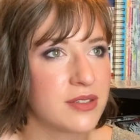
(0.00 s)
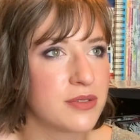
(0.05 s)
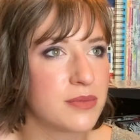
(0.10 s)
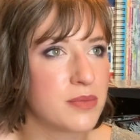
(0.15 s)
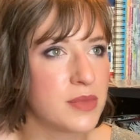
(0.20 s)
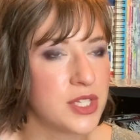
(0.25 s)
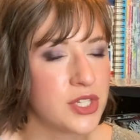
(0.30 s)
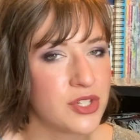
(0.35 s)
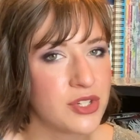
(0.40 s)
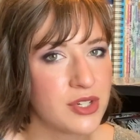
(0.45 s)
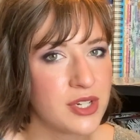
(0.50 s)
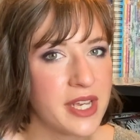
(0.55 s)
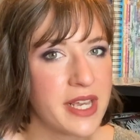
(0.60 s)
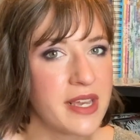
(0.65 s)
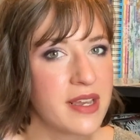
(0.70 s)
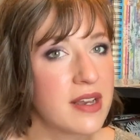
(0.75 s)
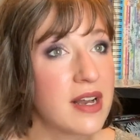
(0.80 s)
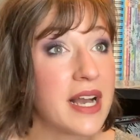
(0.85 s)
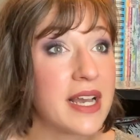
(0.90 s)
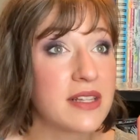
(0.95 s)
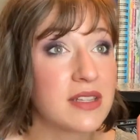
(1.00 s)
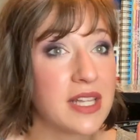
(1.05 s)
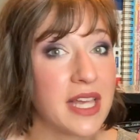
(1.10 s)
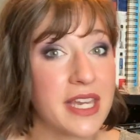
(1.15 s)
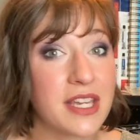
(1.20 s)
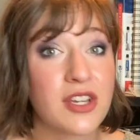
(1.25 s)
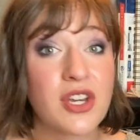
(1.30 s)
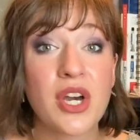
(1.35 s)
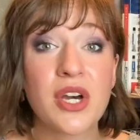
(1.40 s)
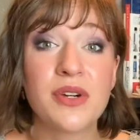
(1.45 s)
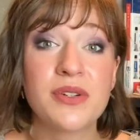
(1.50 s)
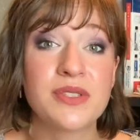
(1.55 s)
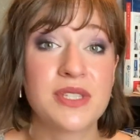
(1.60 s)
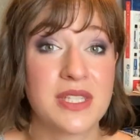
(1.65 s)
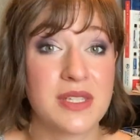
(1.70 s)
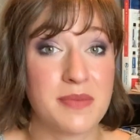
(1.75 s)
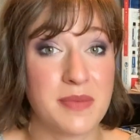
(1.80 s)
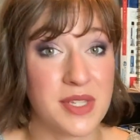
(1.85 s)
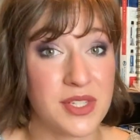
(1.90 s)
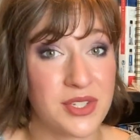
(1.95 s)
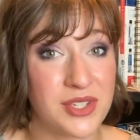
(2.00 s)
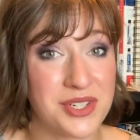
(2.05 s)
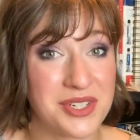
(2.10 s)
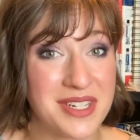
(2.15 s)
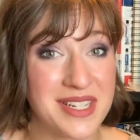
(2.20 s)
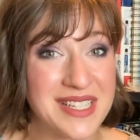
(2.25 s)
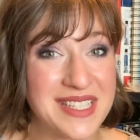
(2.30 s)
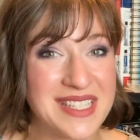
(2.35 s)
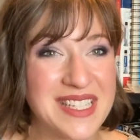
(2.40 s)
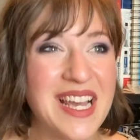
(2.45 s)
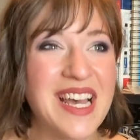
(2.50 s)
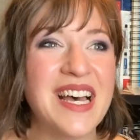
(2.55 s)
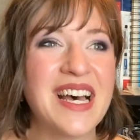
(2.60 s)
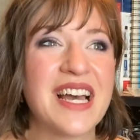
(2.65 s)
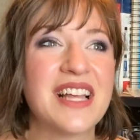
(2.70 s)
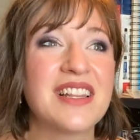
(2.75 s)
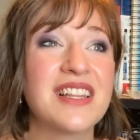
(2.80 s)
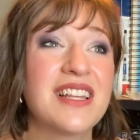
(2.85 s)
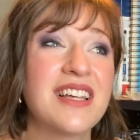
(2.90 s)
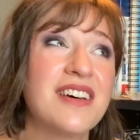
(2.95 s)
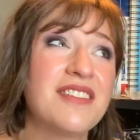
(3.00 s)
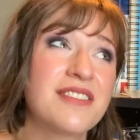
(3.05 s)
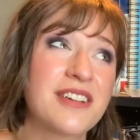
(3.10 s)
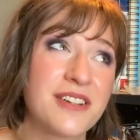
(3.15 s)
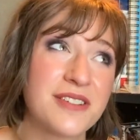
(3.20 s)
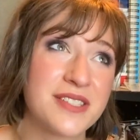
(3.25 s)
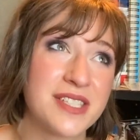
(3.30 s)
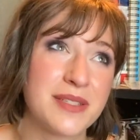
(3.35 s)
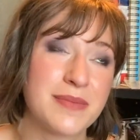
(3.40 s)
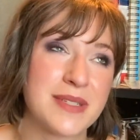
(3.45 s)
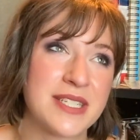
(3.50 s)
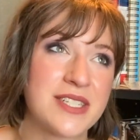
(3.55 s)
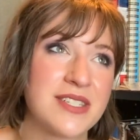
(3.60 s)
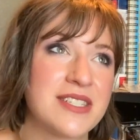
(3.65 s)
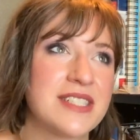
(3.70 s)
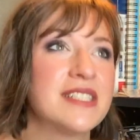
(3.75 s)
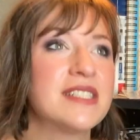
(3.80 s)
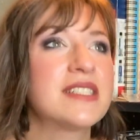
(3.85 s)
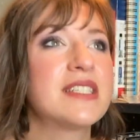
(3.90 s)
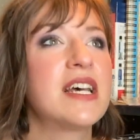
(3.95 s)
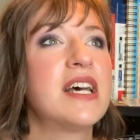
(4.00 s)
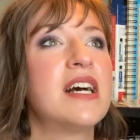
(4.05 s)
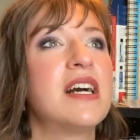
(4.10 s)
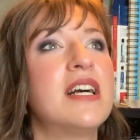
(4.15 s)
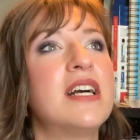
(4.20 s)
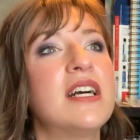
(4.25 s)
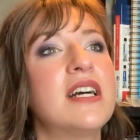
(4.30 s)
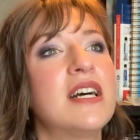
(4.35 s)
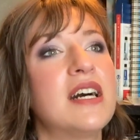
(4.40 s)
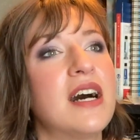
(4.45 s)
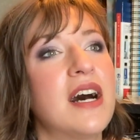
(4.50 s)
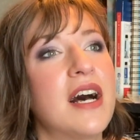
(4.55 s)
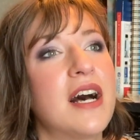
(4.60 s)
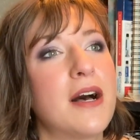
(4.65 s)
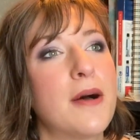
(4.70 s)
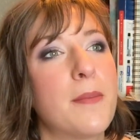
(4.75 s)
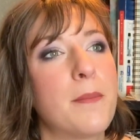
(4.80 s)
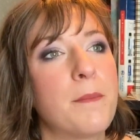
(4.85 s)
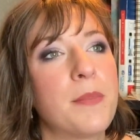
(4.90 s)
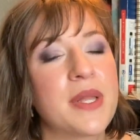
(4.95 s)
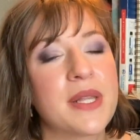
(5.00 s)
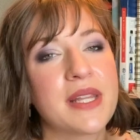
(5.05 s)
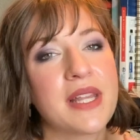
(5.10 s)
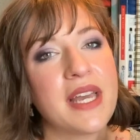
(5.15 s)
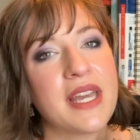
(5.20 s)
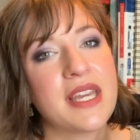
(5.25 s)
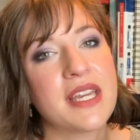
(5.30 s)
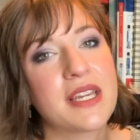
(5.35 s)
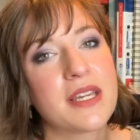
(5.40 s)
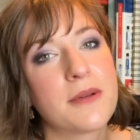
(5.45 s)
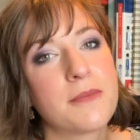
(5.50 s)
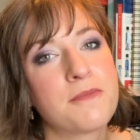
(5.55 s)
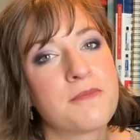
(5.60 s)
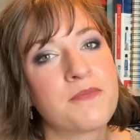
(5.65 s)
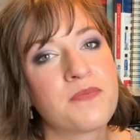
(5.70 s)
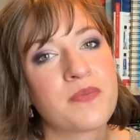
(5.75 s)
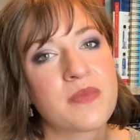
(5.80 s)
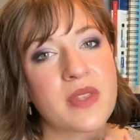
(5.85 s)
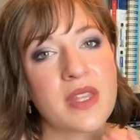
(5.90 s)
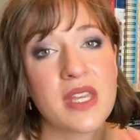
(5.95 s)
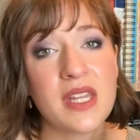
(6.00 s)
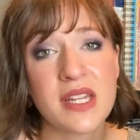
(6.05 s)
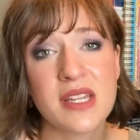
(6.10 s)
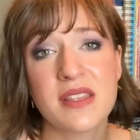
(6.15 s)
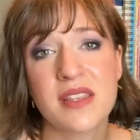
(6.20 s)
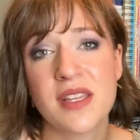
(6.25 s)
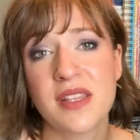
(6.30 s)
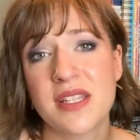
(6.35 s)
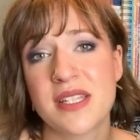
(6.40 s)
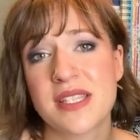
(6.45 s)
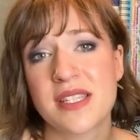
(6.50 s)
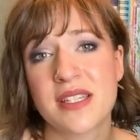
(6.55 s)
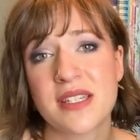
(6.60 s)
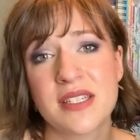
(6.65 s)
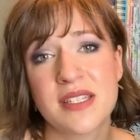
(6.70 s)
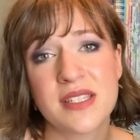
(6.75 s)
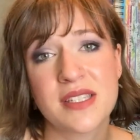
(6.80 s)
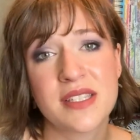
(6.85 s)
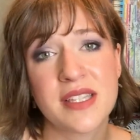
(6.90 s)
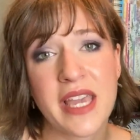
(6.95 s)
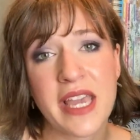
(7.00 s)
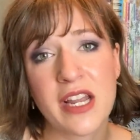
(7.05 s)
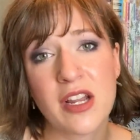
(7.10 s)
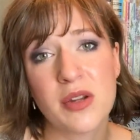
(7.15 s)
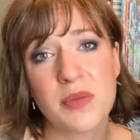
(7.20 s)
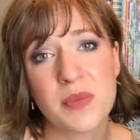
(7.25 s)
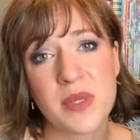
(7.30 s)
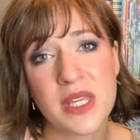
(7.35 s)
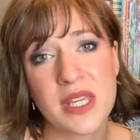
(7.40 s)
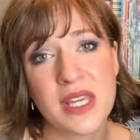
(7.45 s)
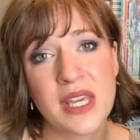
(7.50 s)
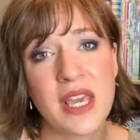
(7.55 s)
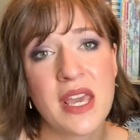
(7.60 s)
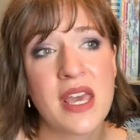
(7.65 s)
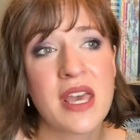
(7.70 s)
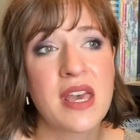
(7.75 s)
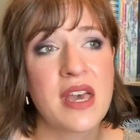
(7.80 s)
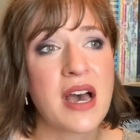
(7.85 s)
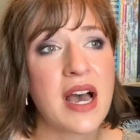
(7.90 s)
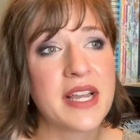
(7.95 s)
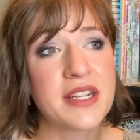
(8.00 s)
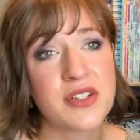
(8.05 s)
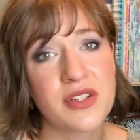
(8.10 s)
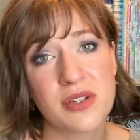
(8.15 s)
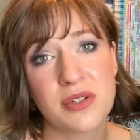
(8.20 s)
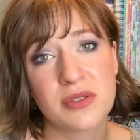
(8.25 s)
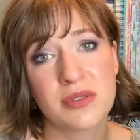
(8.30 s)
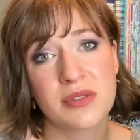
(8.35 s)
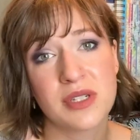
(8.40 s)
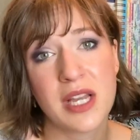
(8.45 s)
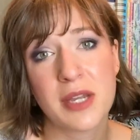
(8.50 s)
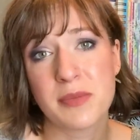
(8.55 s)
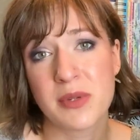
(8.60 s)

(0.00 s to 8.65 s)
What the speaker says: mystery. I like cozy mysteries. I love cozy mysteries. But anything that's gonna scare me, that's a